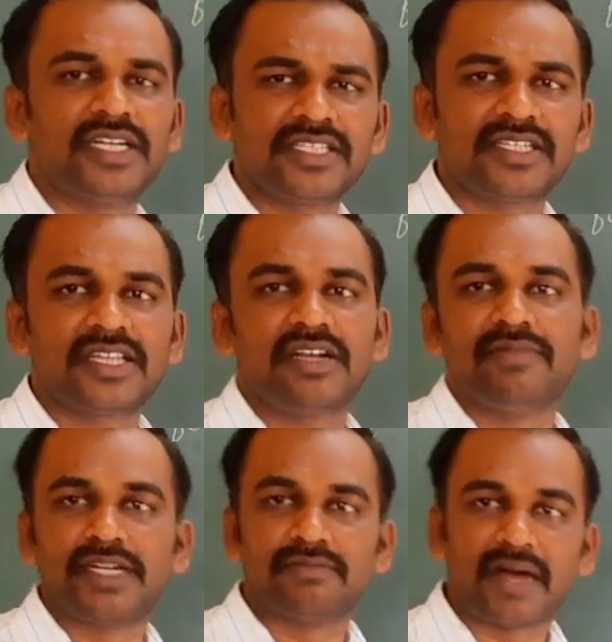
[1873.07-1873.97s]
That is
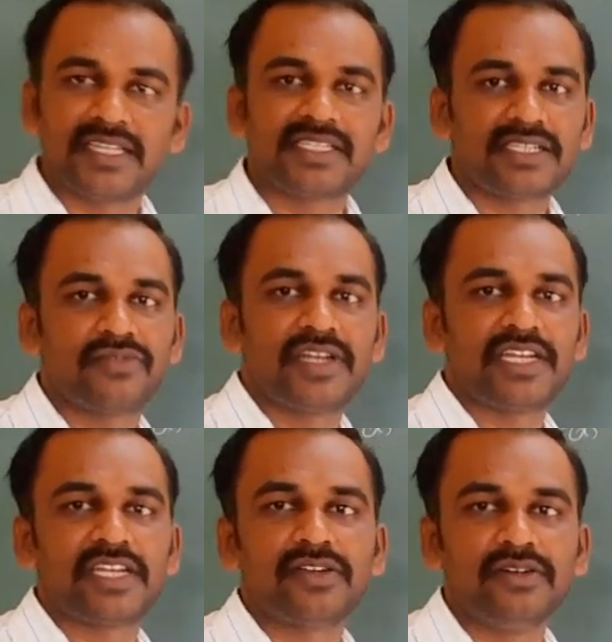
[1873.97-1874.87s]
nothing but bicycle we
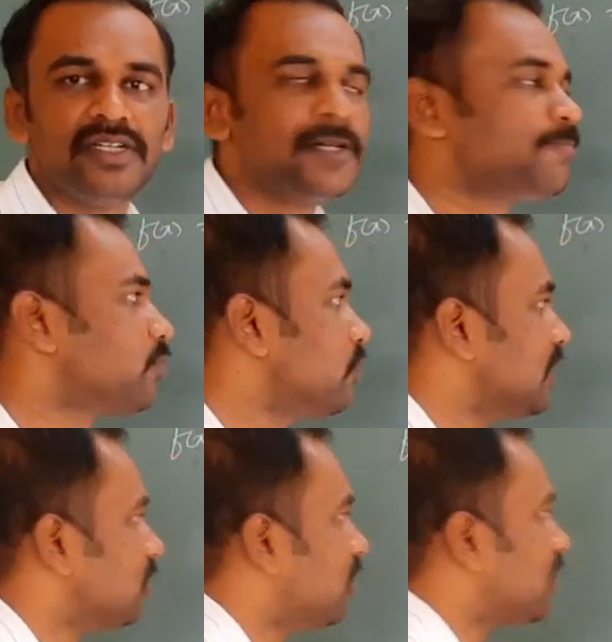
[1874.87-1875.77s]
need to prove it.